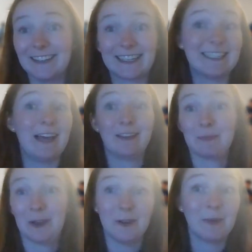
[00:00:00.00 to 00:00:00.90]
like telling
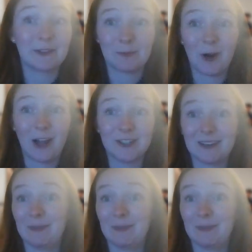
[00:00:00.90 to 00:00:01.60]
me all about the project.